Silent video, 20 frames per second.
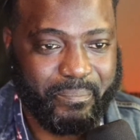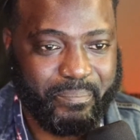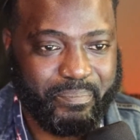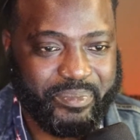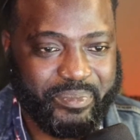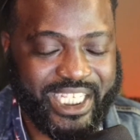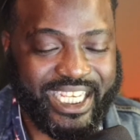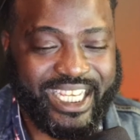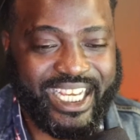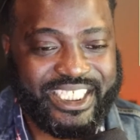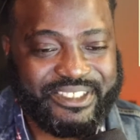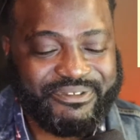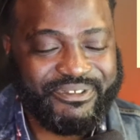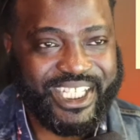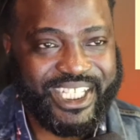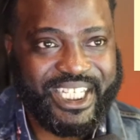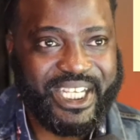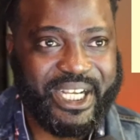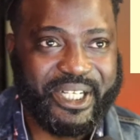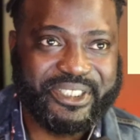He has
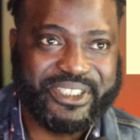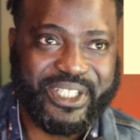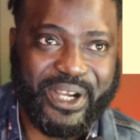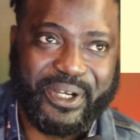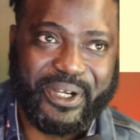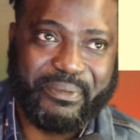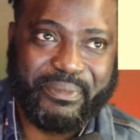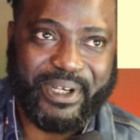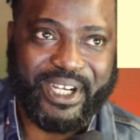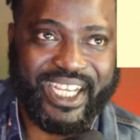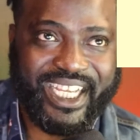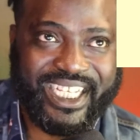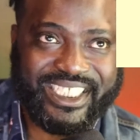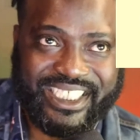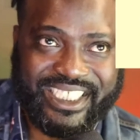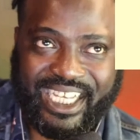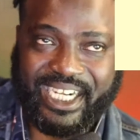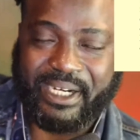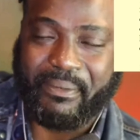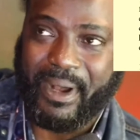videos talking about
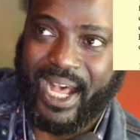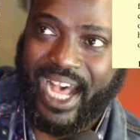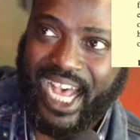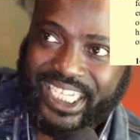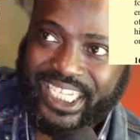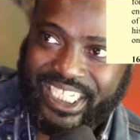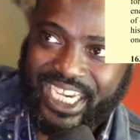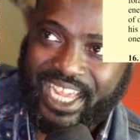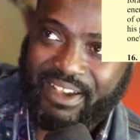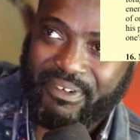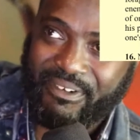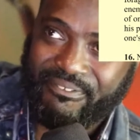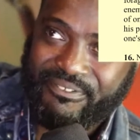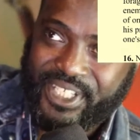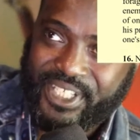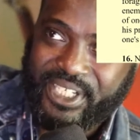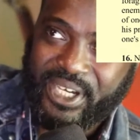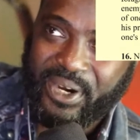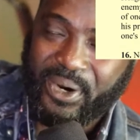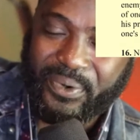Anton. I can have a
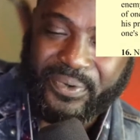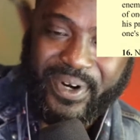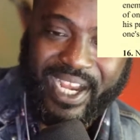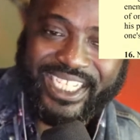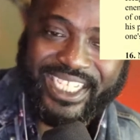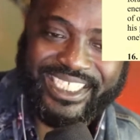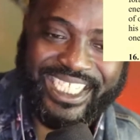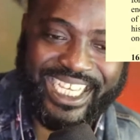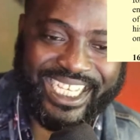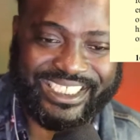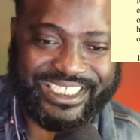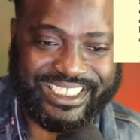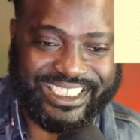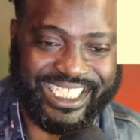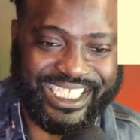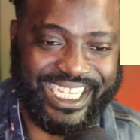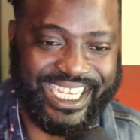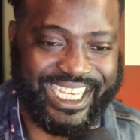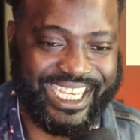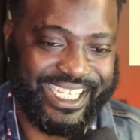video right next
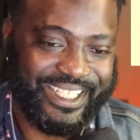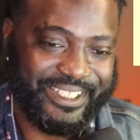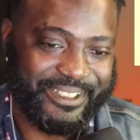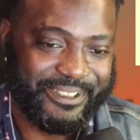to that.